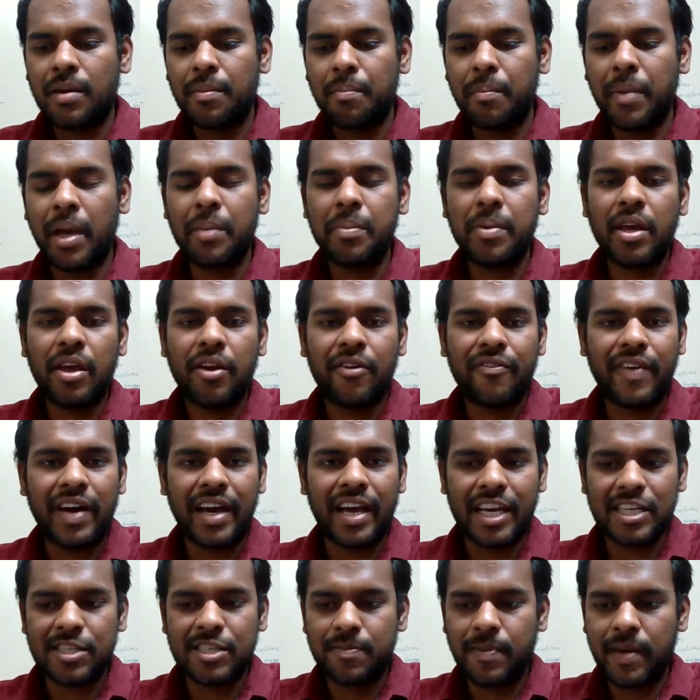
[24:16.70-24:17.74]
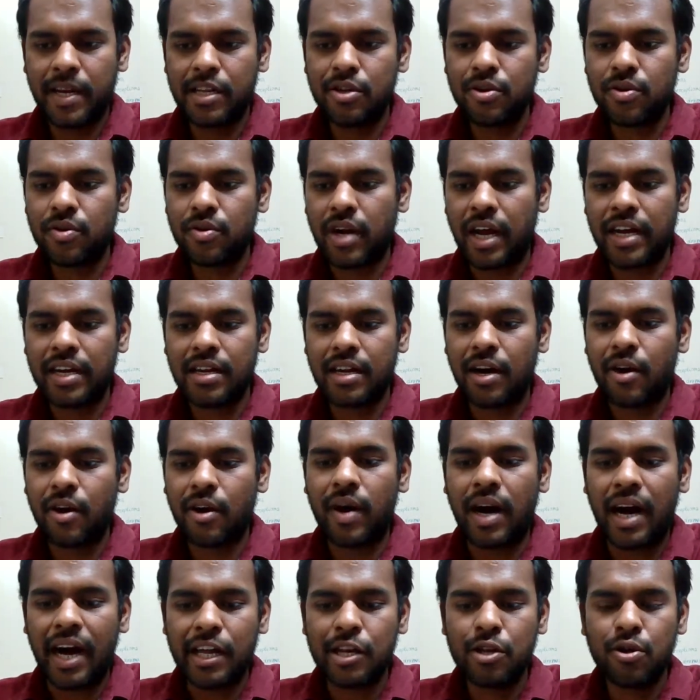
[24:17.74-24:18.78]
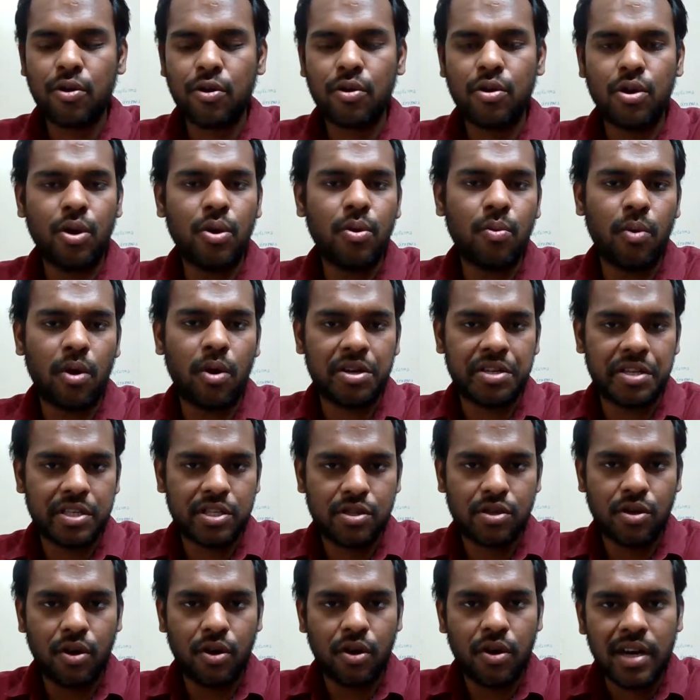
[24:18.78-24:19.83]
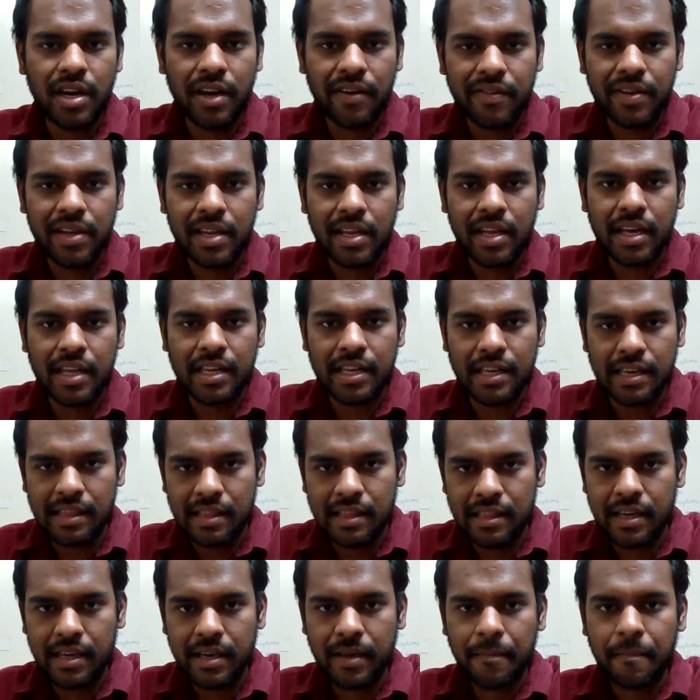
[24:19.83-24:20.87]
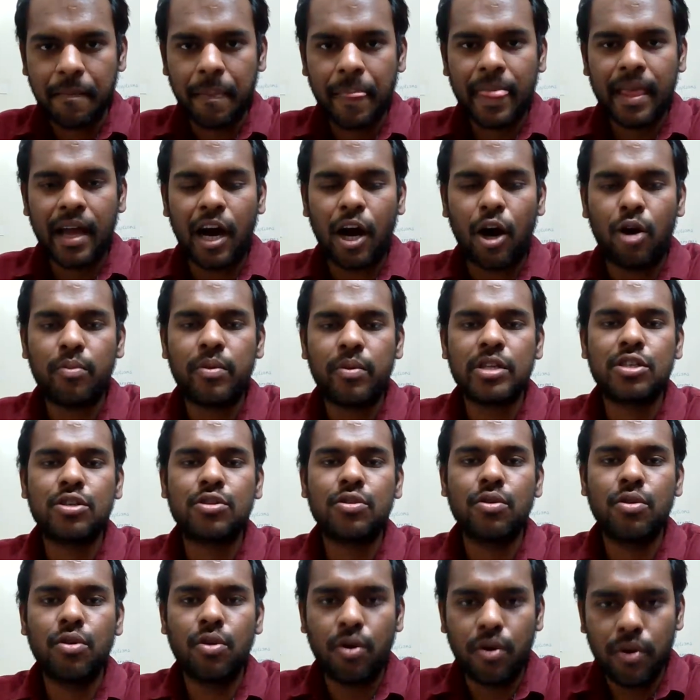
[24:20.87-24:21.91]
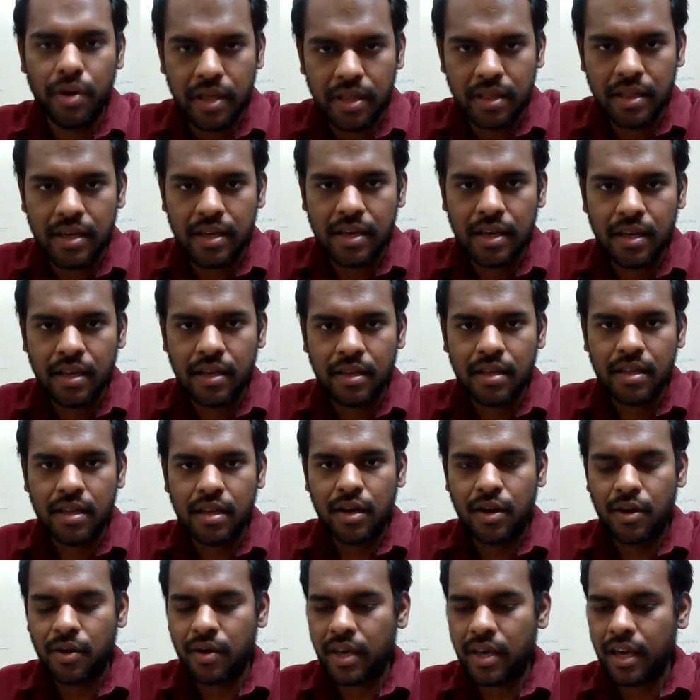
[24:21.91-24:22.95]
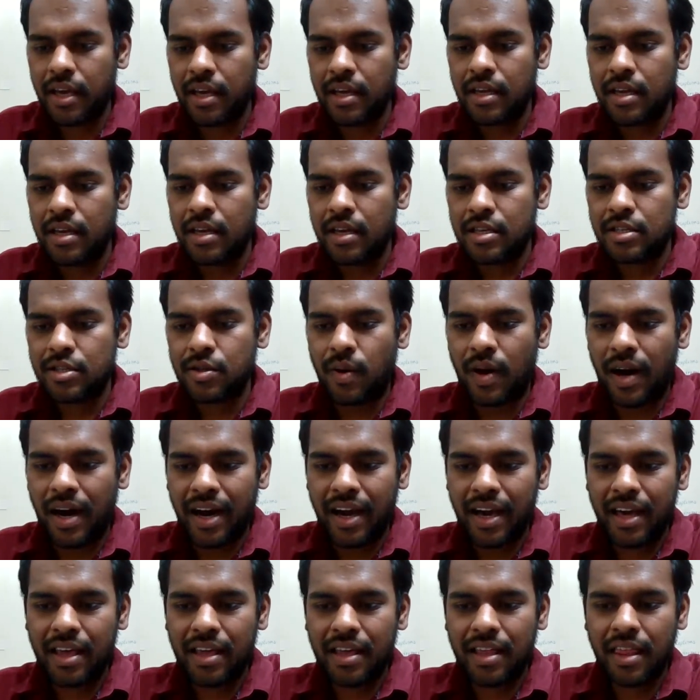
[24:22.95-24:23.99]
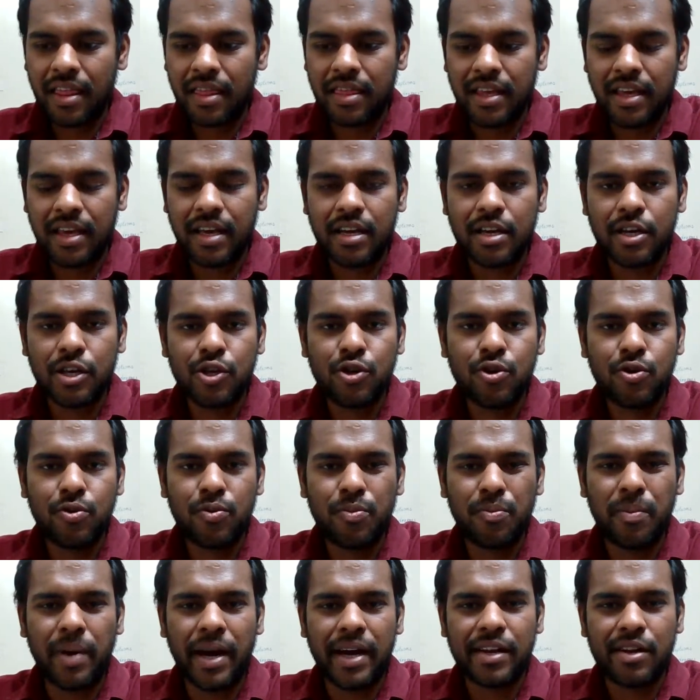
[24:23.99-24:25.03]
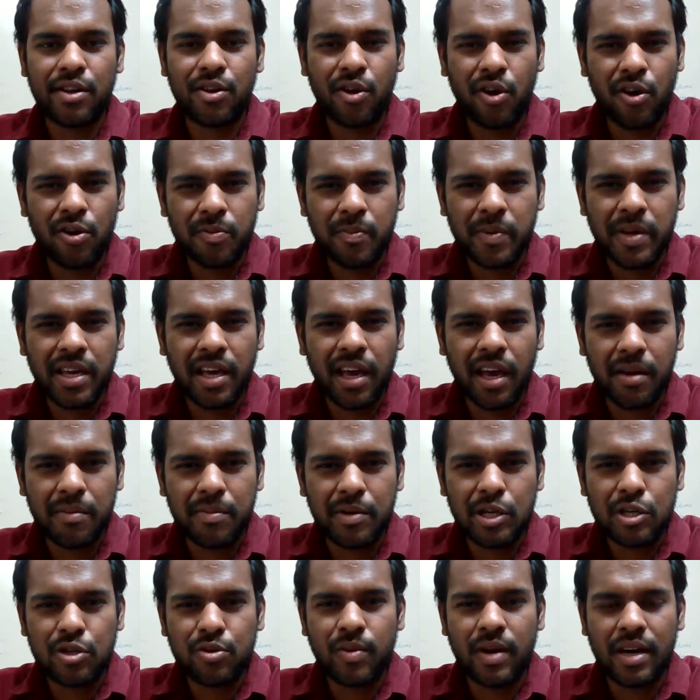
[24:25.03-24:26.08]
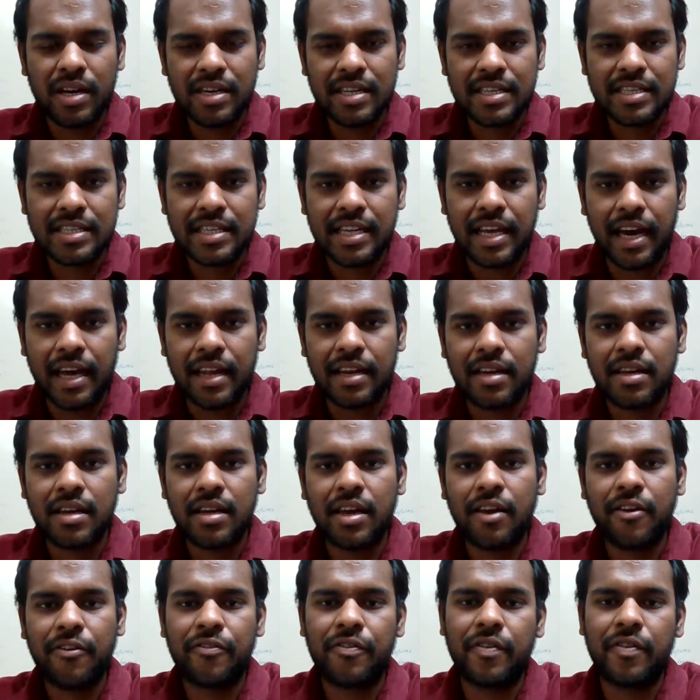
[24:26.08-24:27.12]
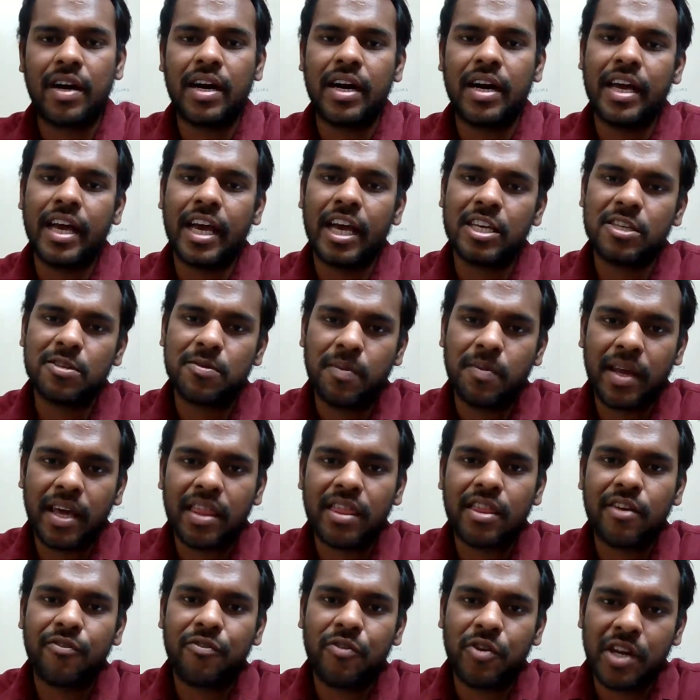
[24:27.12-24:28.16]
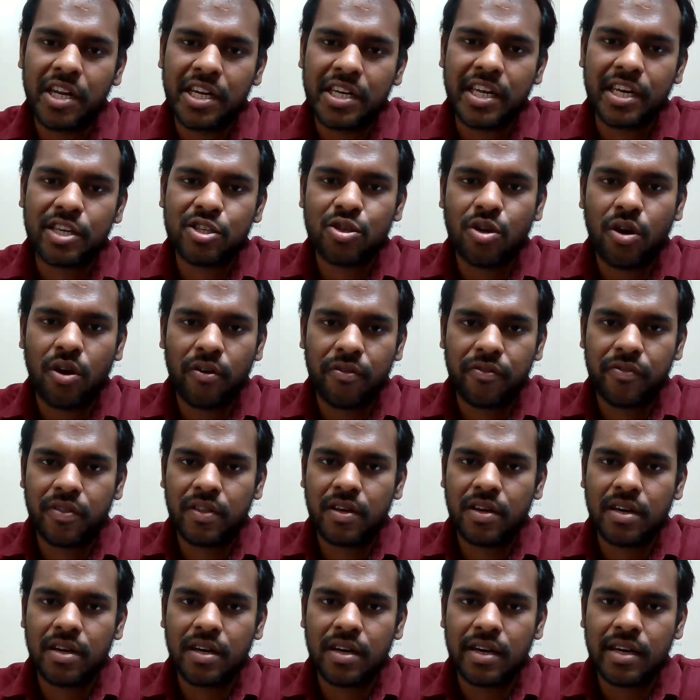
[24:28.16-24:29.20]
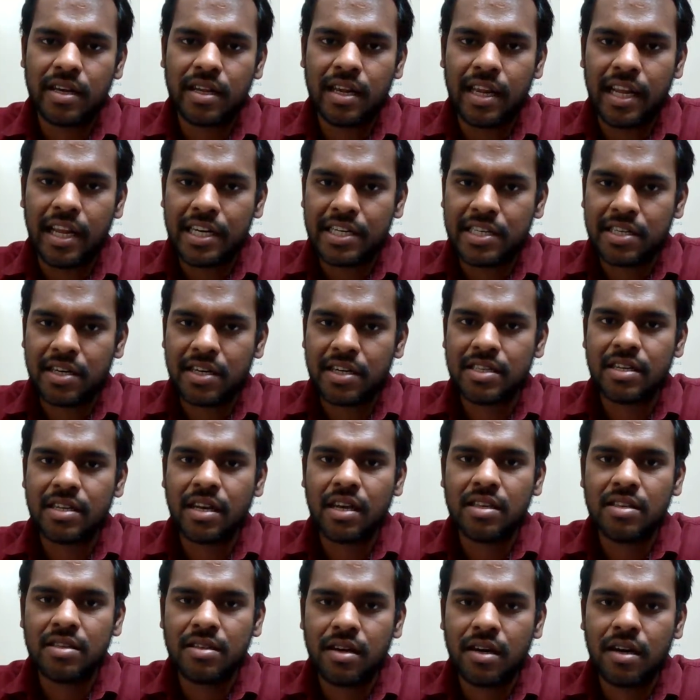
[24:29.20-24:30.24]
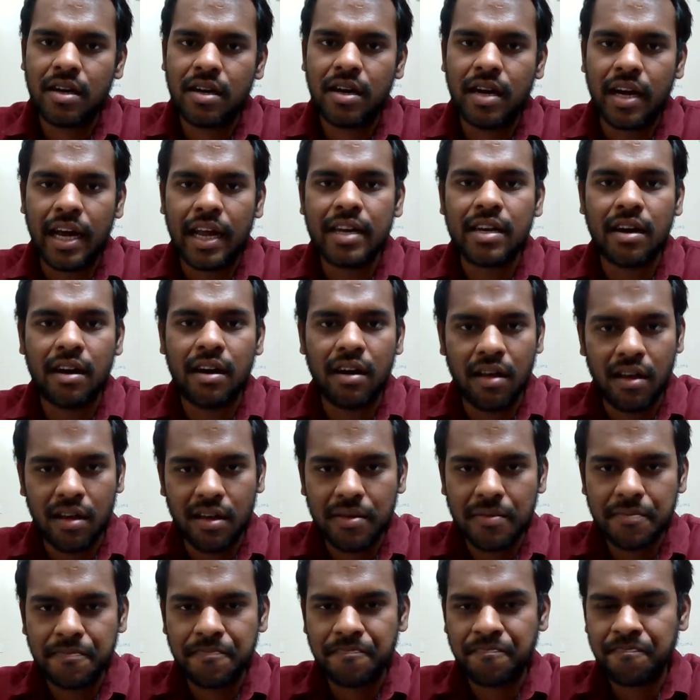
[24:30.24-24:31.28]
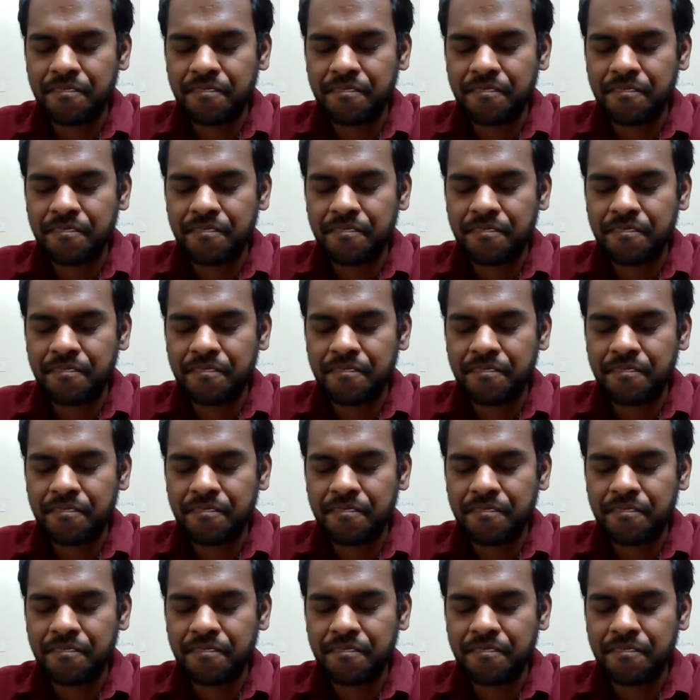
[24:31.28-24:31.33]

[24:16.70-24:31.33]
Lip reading: Maybe if I explain you right now, I don't know what is your level in Hindi, how much you know Hindi. Okay. So I think you might not be able to understand if I explain the phonetics of the letters ñ and ñ.